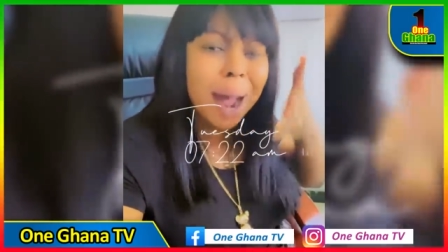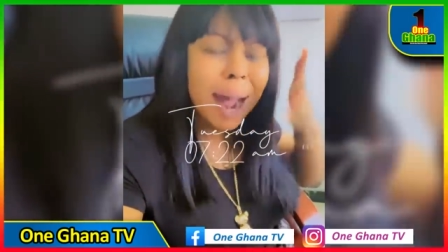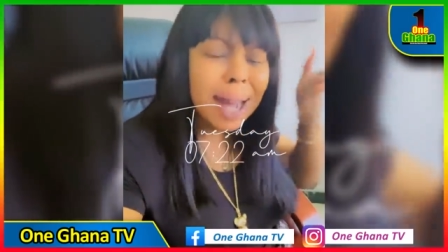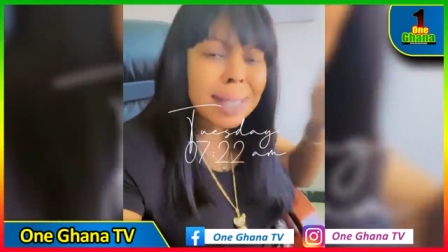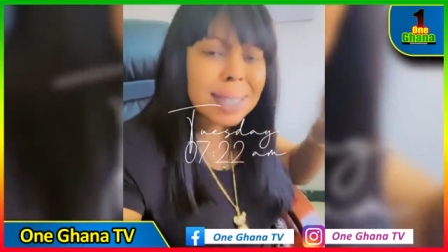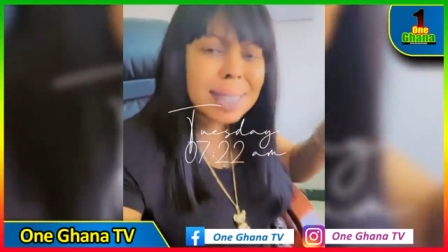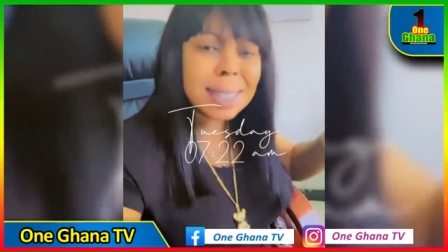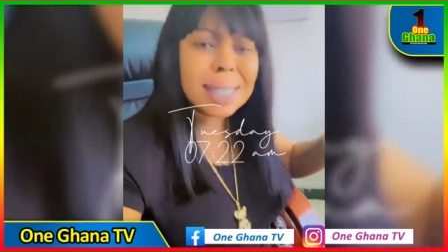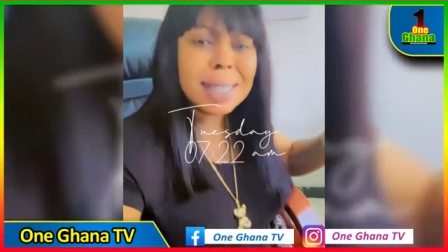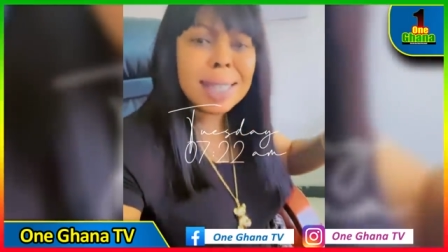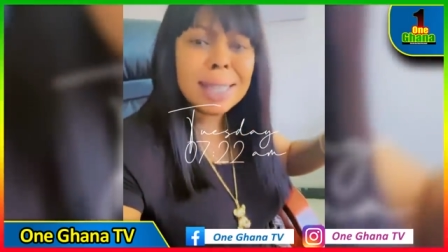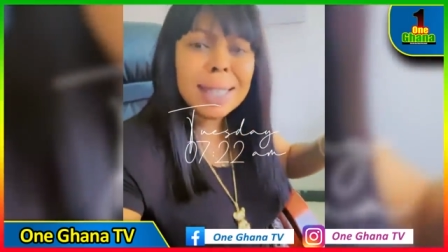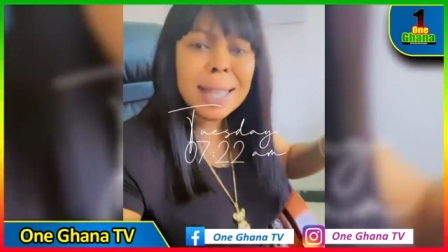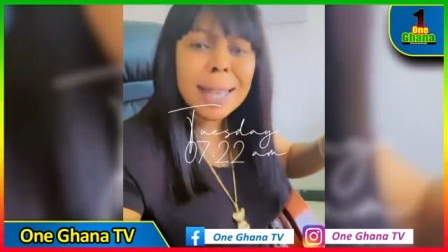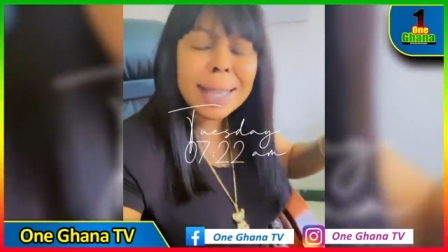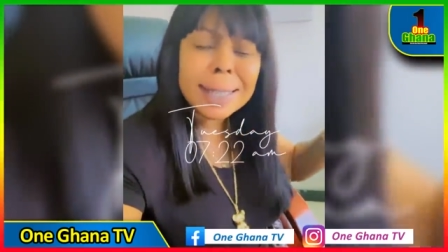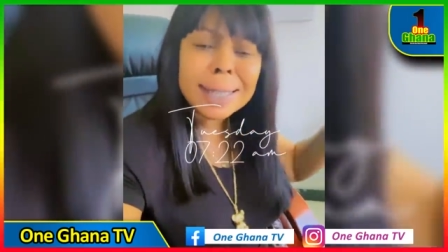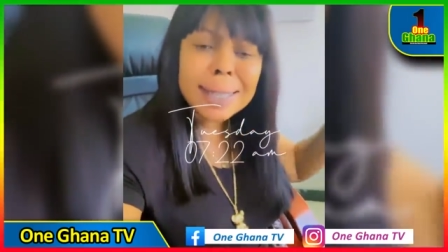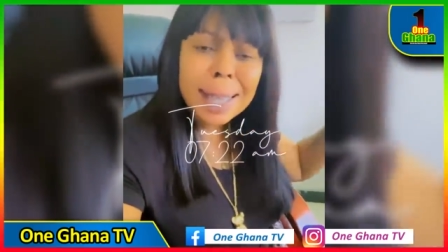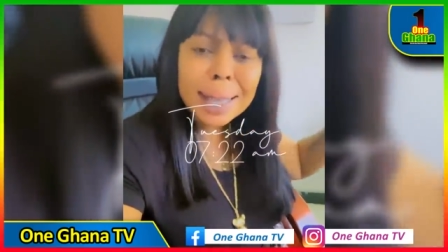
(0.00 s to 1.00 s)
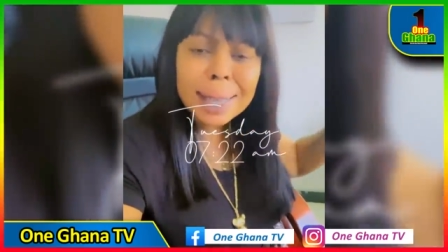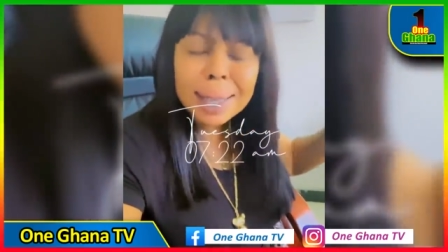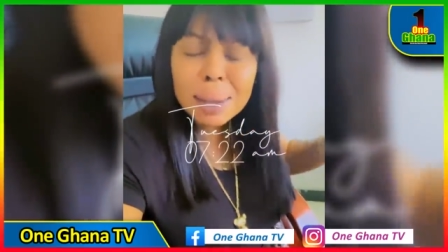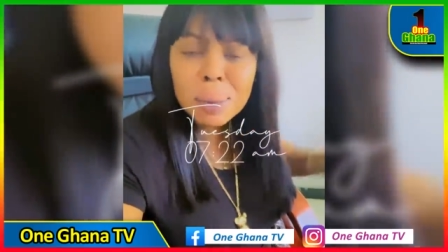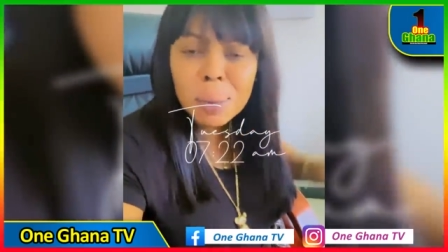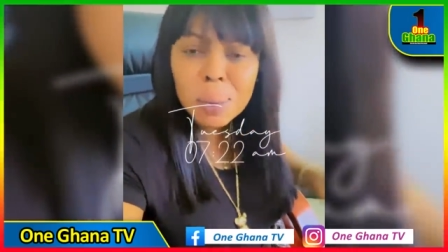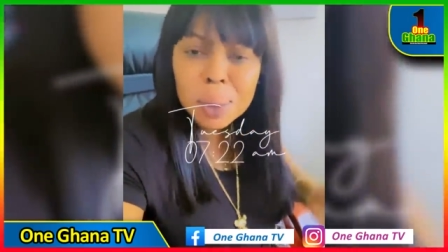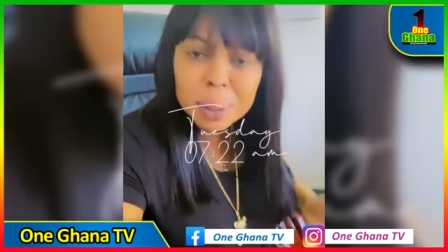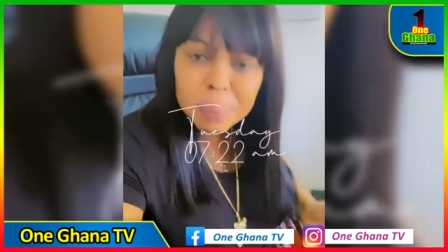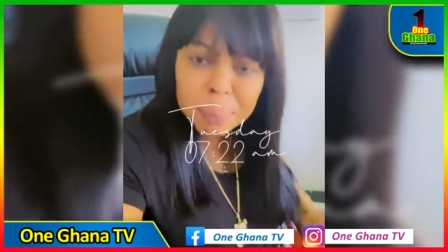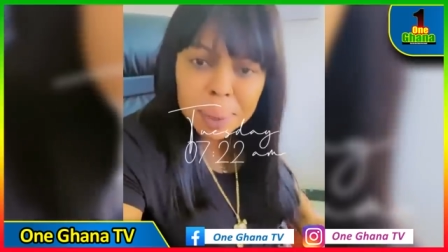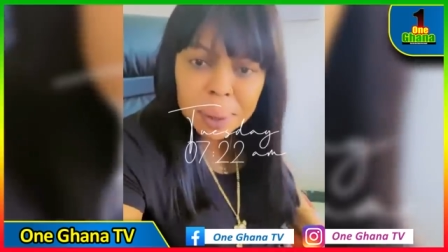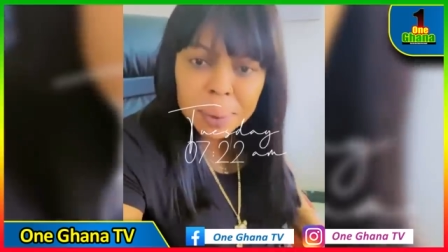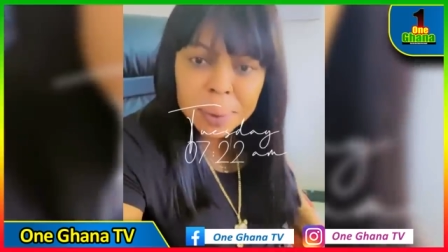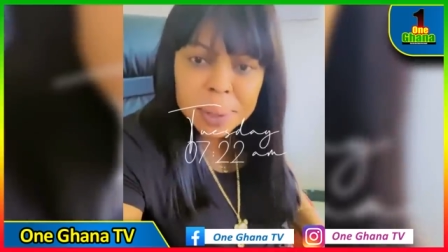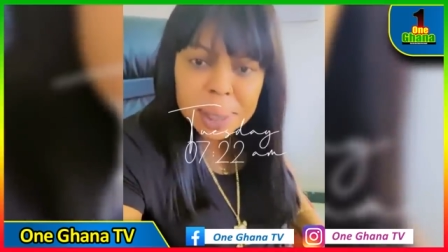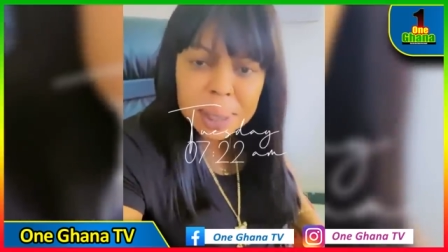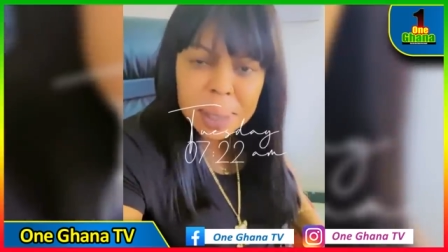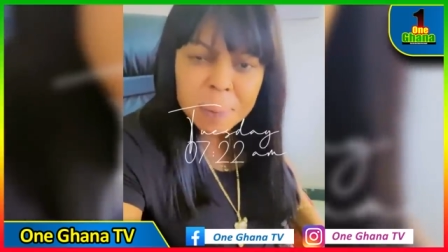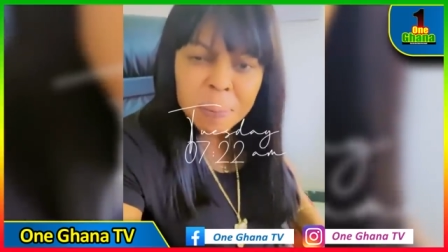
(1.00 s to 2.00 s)
pastor like that, he would
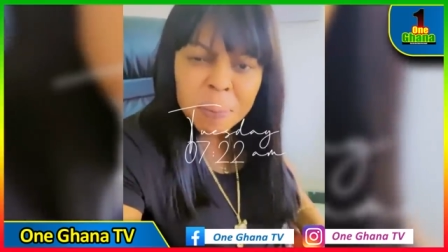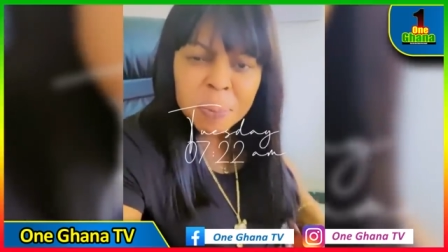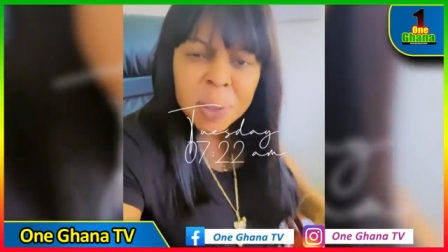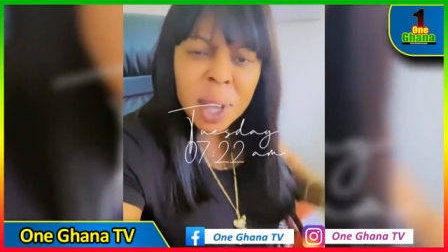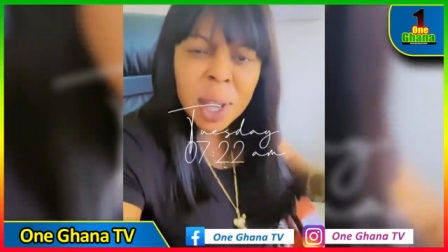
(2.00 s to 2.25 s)
melt.